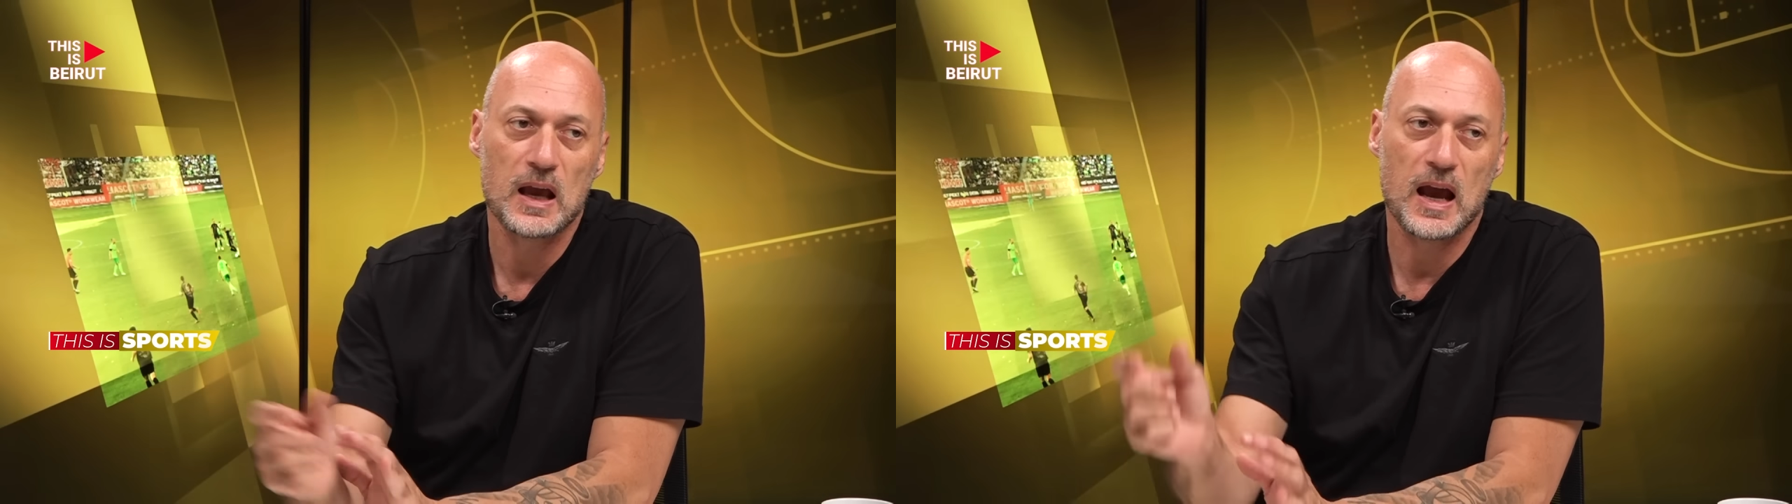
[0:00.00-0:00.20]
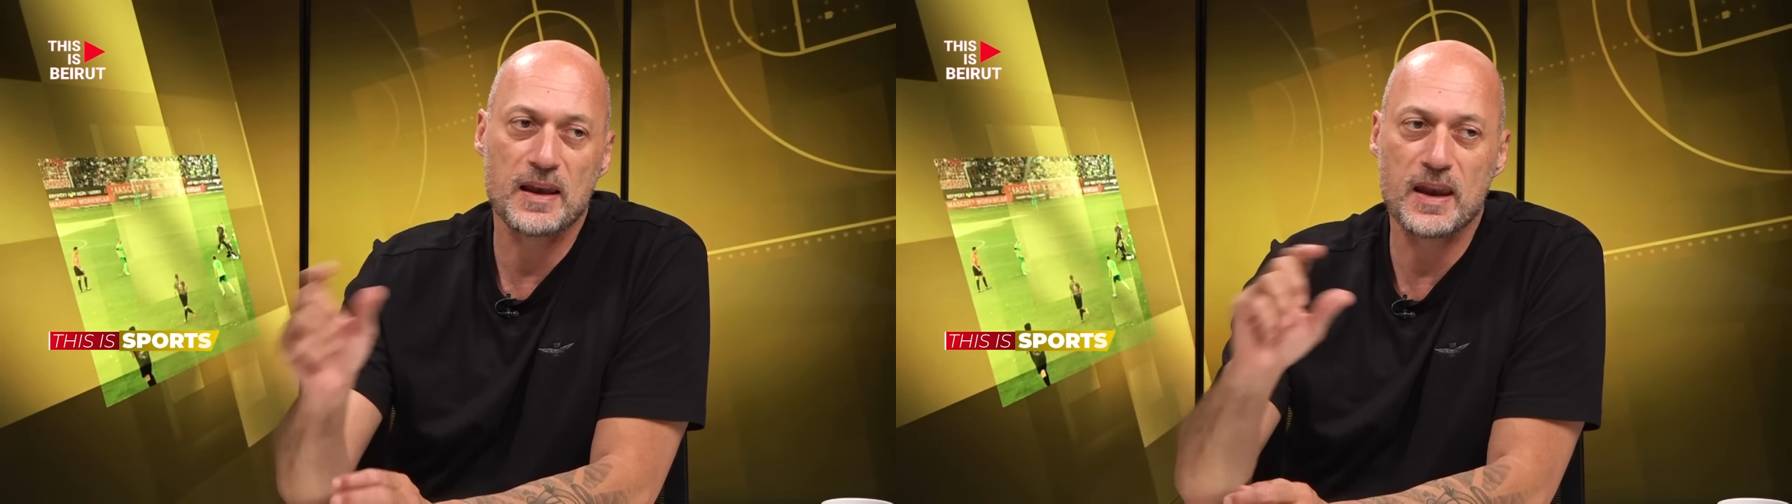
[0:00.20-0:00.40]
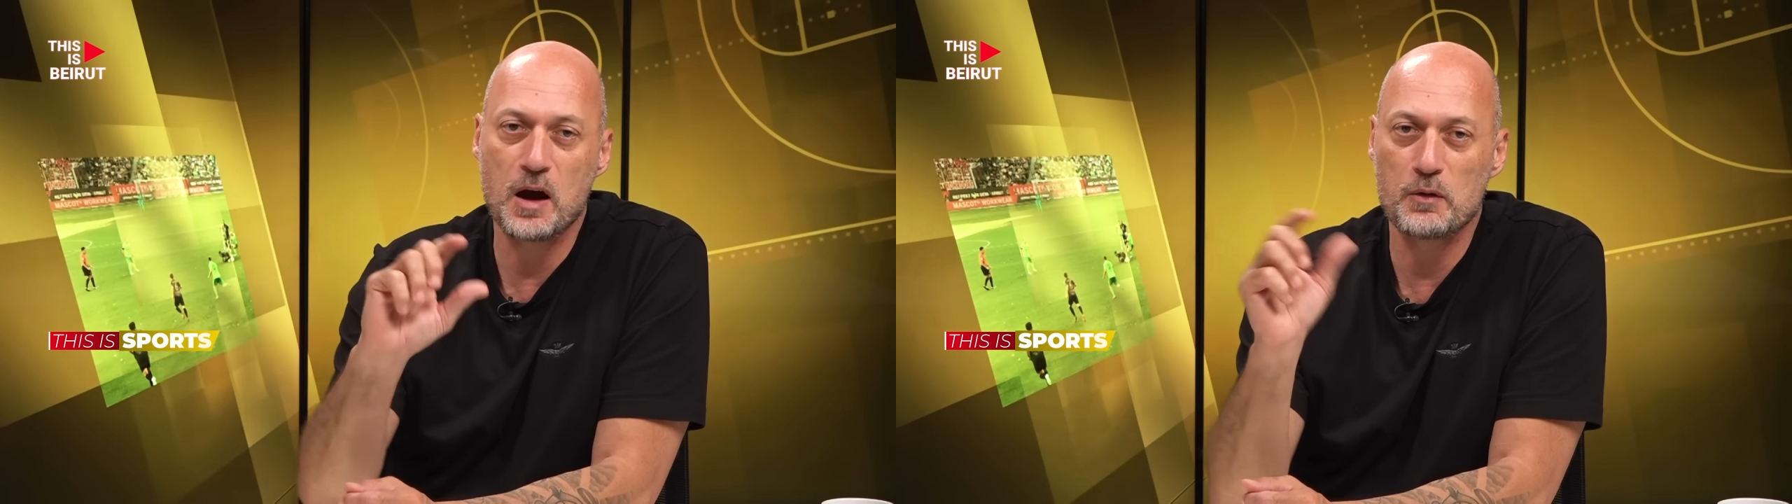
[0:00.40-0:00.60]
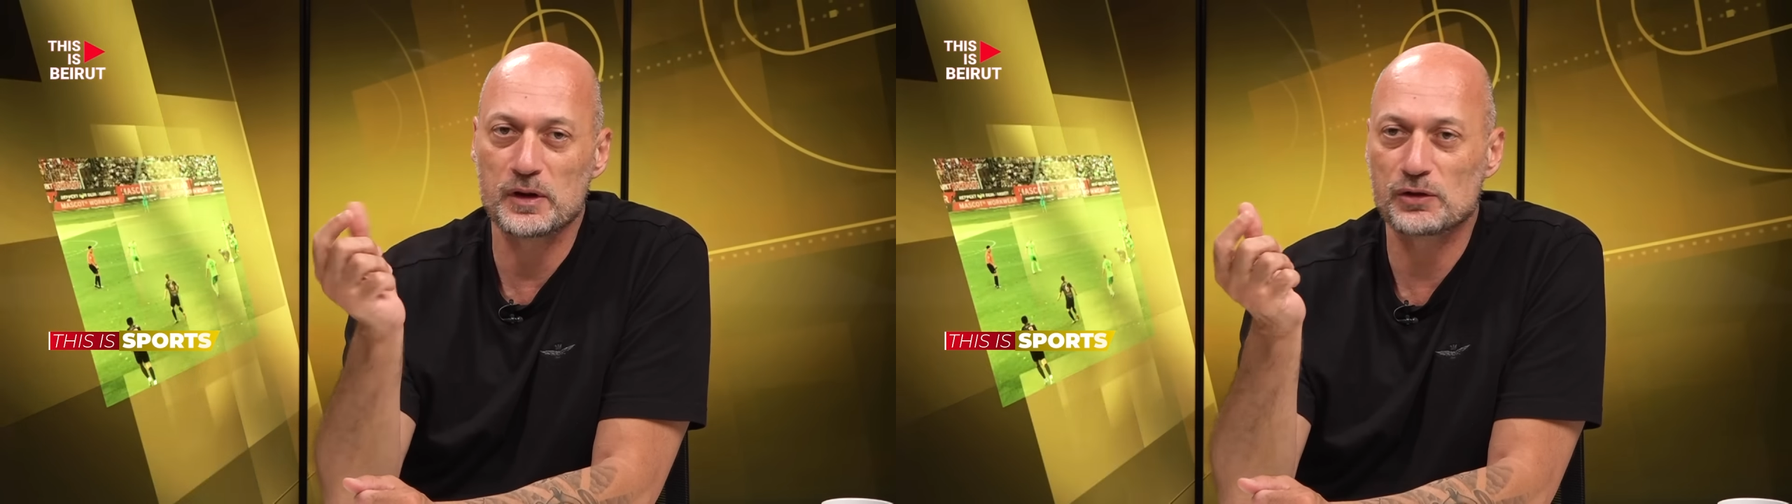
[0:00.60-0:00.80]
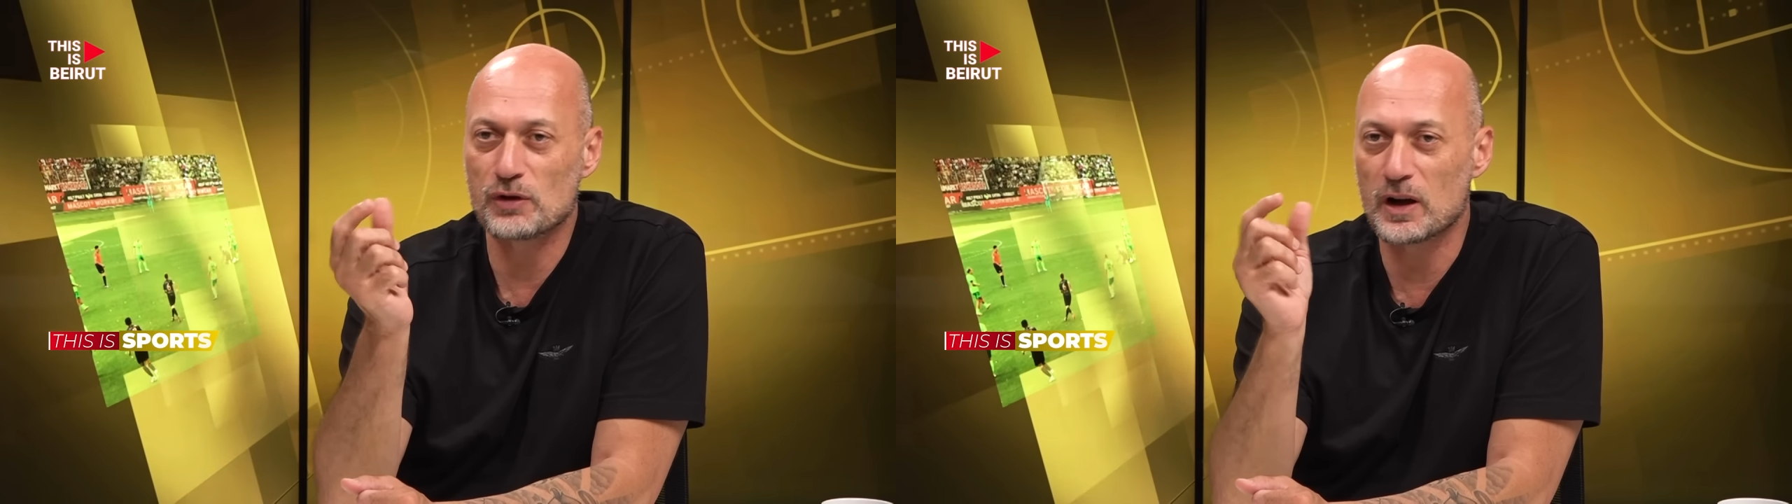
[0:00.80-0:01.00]
And now we're
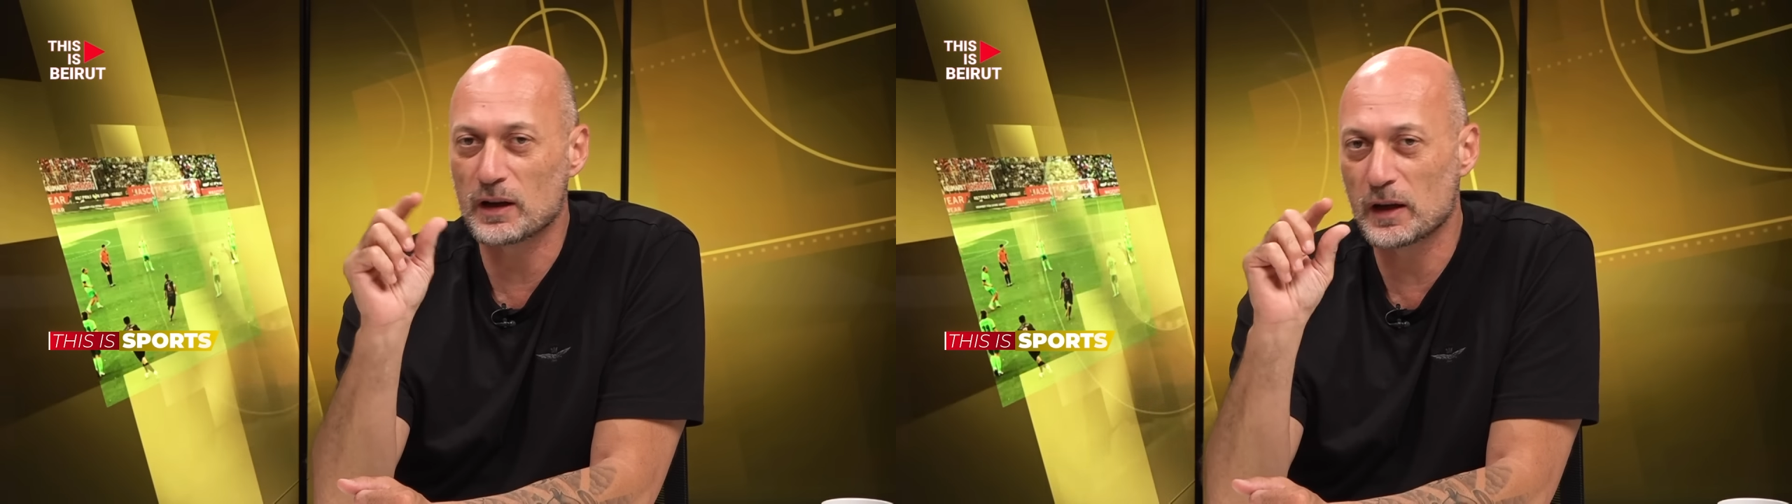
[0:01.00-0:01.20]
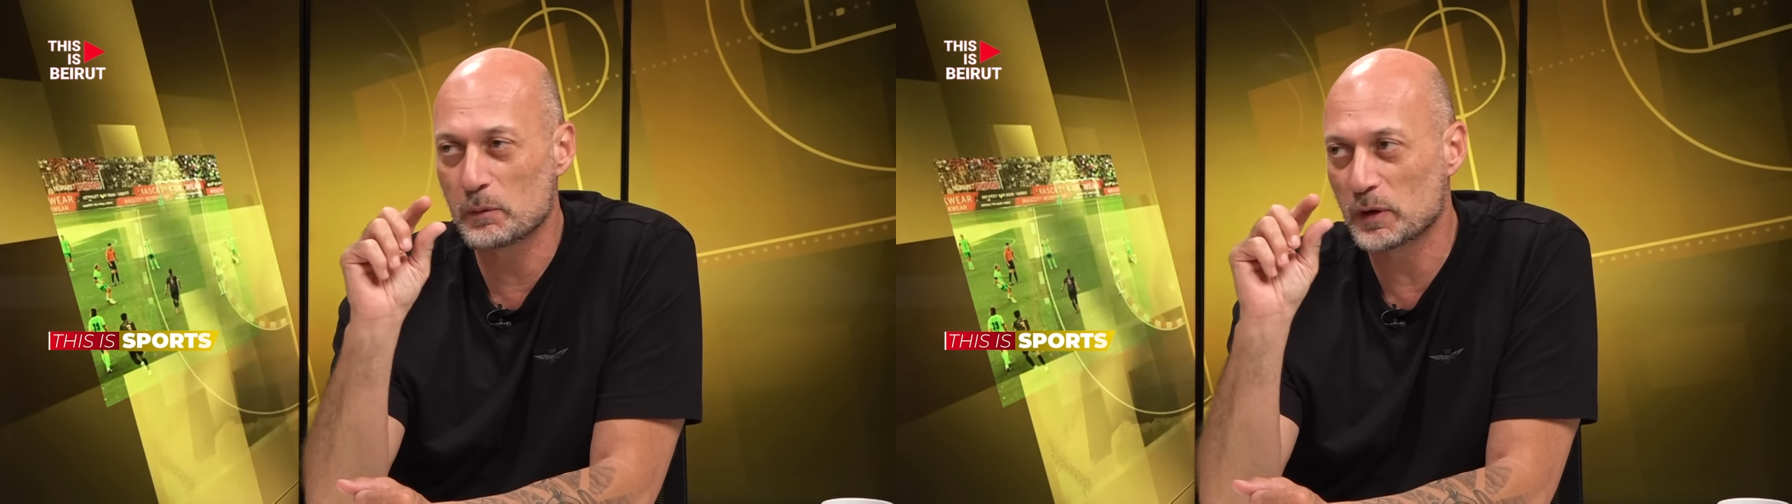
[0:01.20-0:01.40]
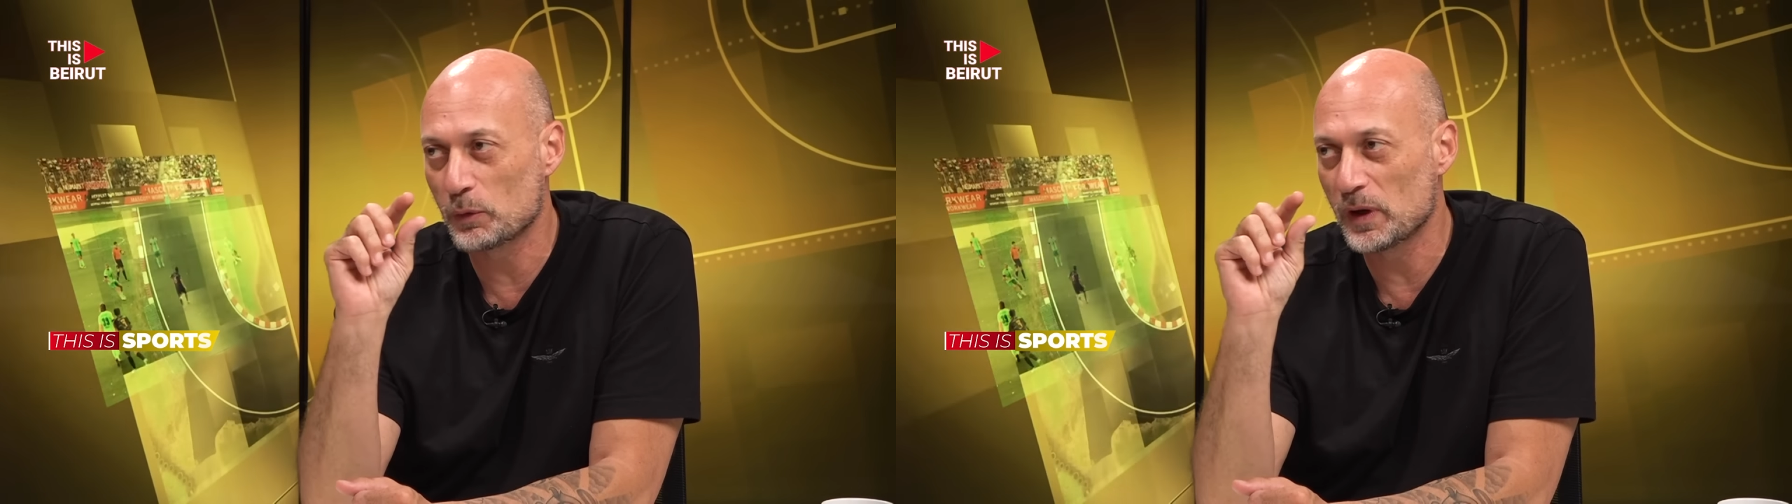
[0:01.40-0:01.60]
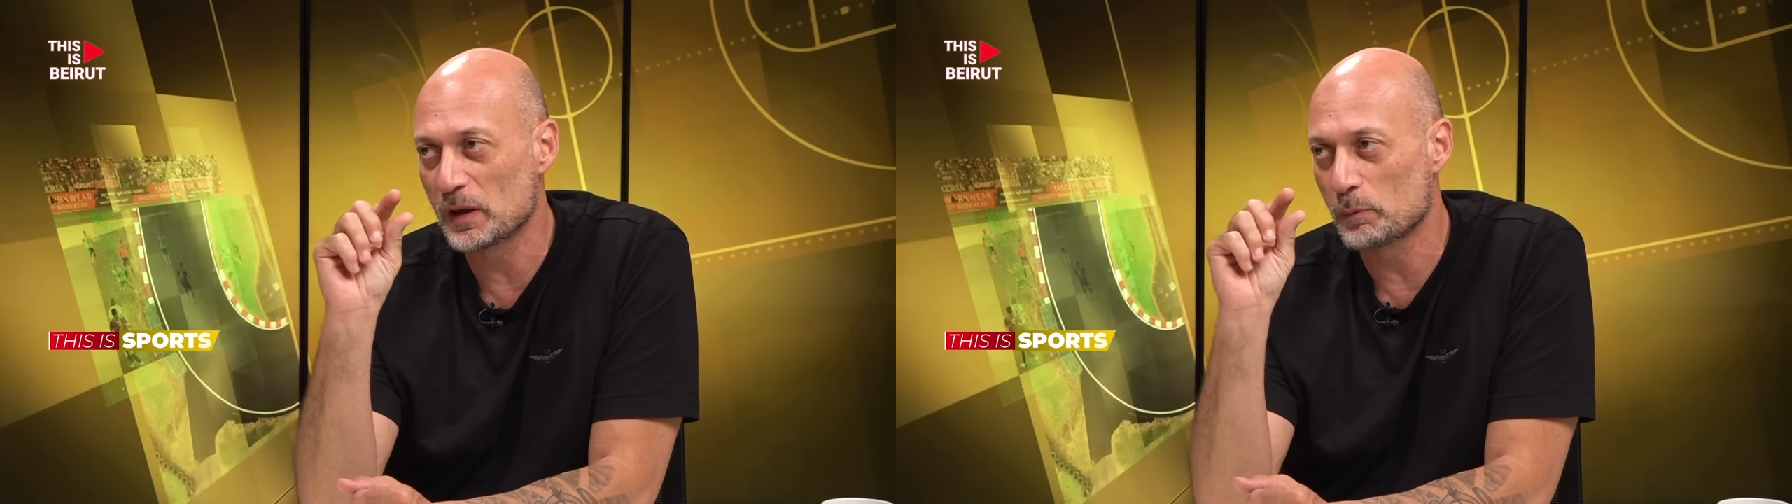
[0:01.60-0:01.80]
struggling between the